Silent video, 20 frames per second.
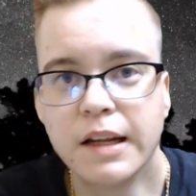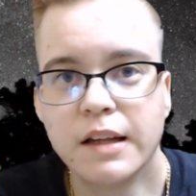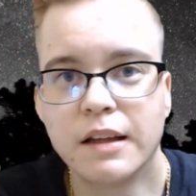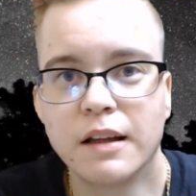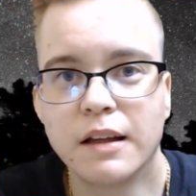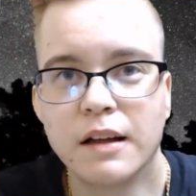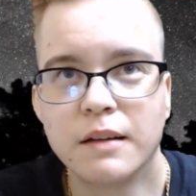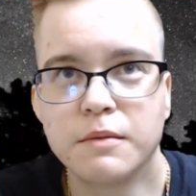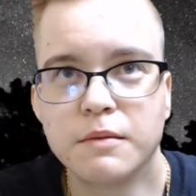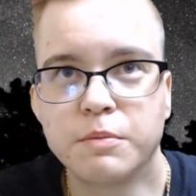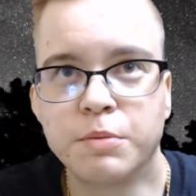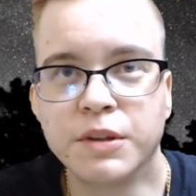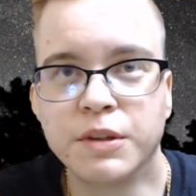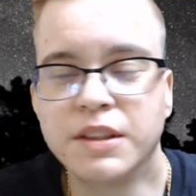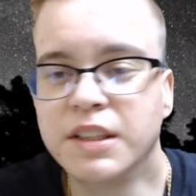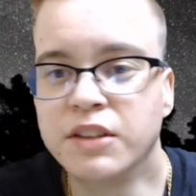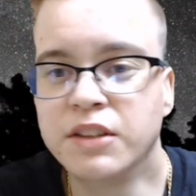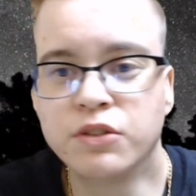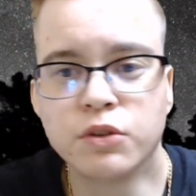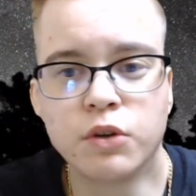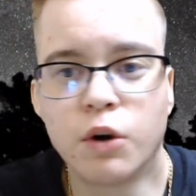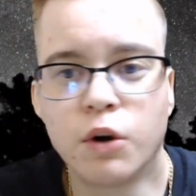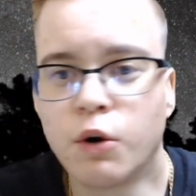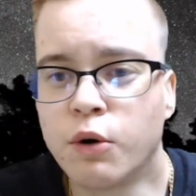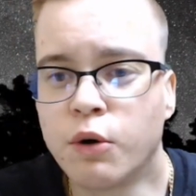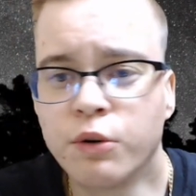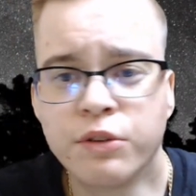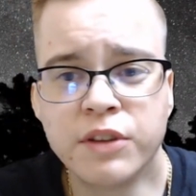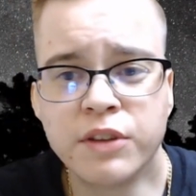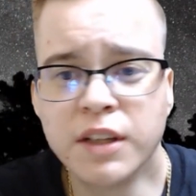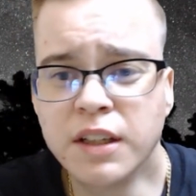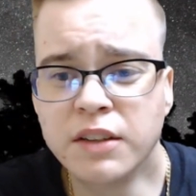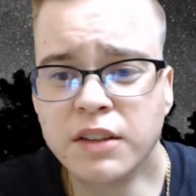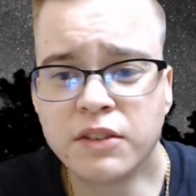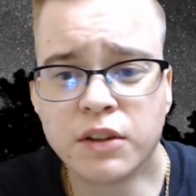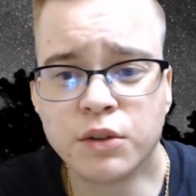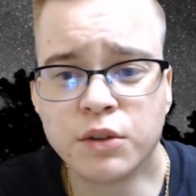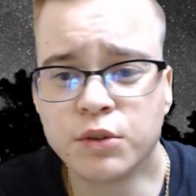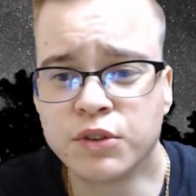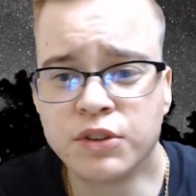But these are all things that are
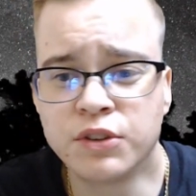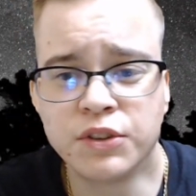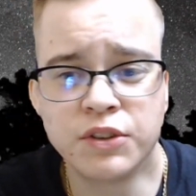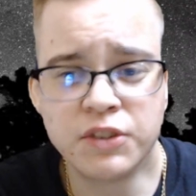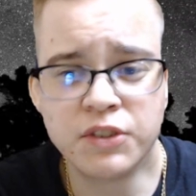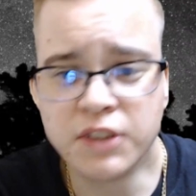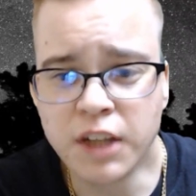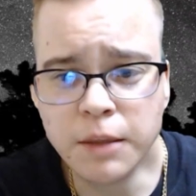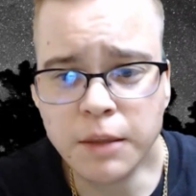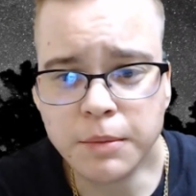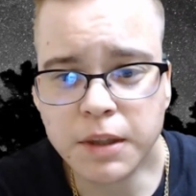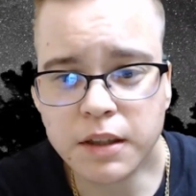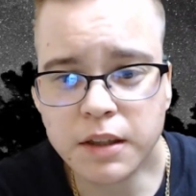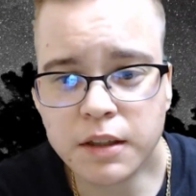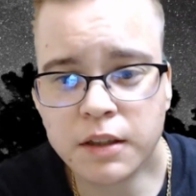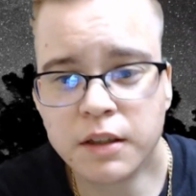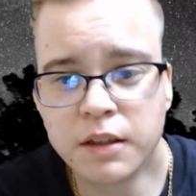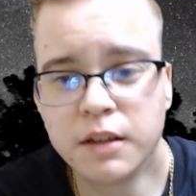systemic.